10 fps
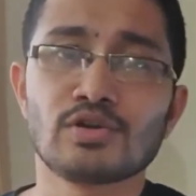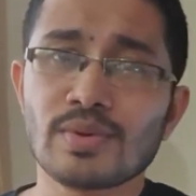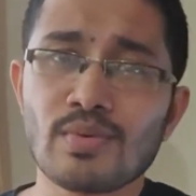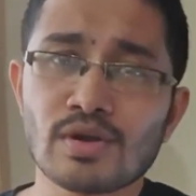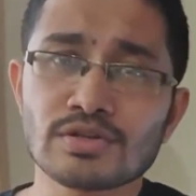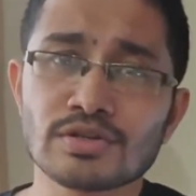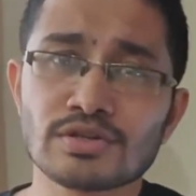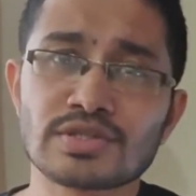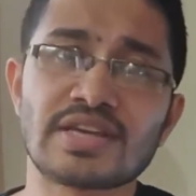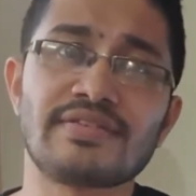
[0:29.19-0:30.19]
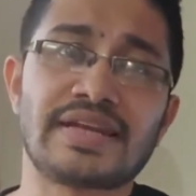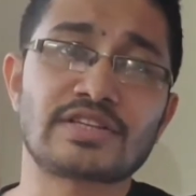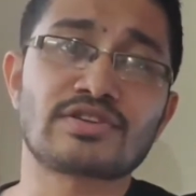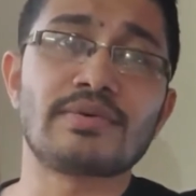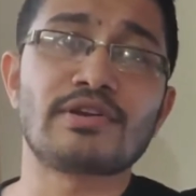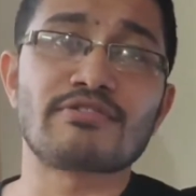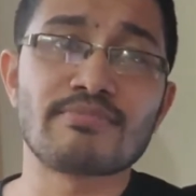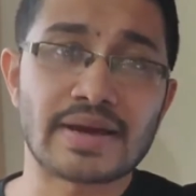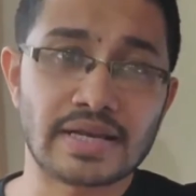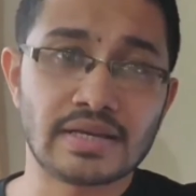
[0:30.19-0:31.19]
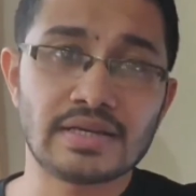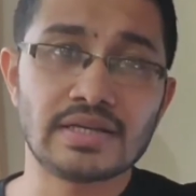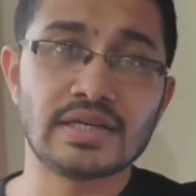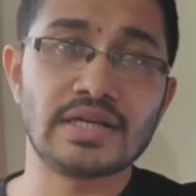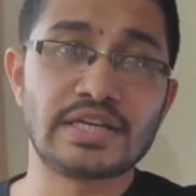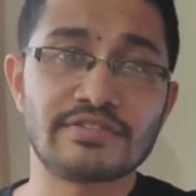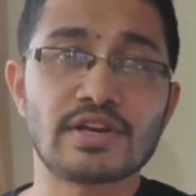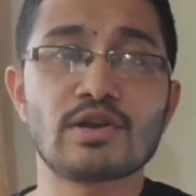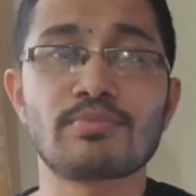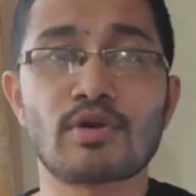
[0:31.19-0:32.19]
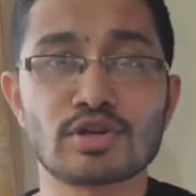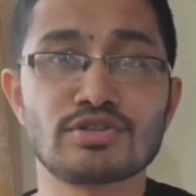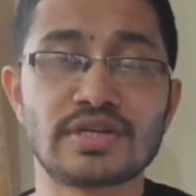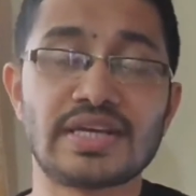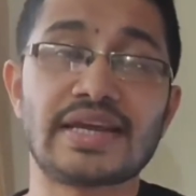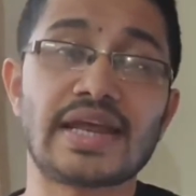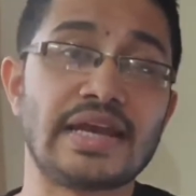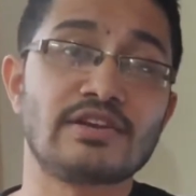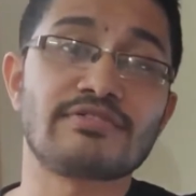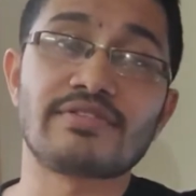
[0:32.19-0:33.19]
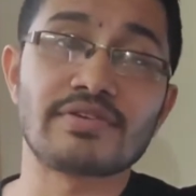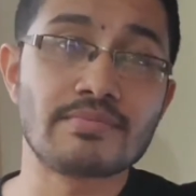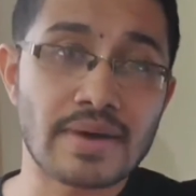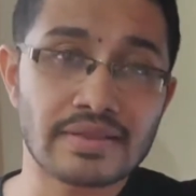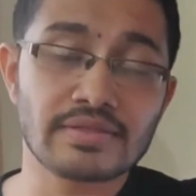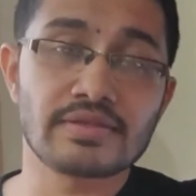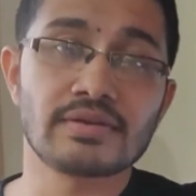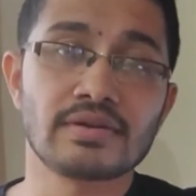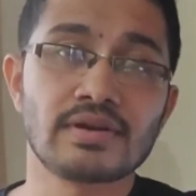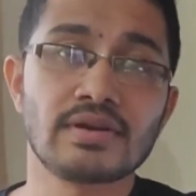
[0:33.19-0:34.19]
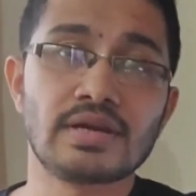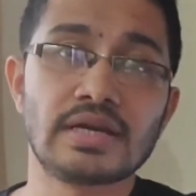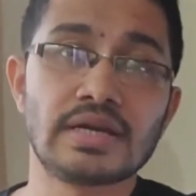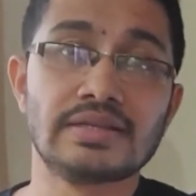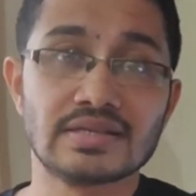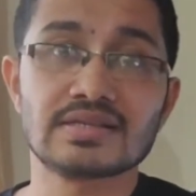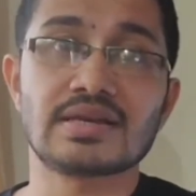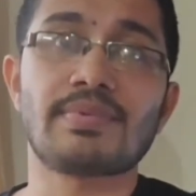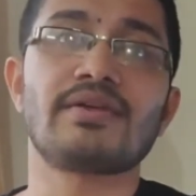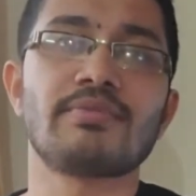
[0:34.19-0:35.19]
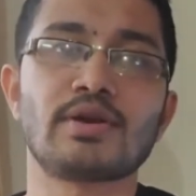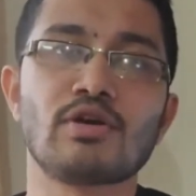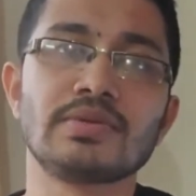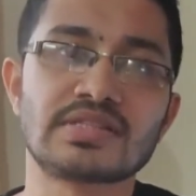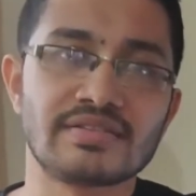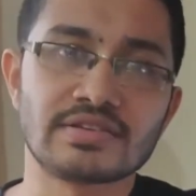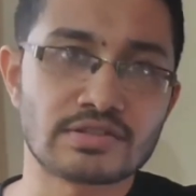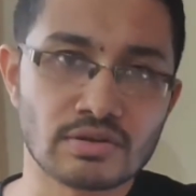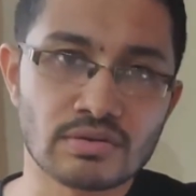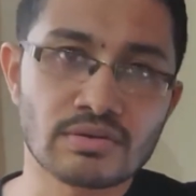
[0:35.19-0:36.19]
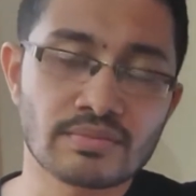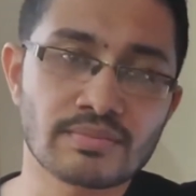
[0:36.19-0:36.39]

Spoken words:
Do we want to save an extra bit of money given an opportunity at the end of every month? This is apart from our normal savings though.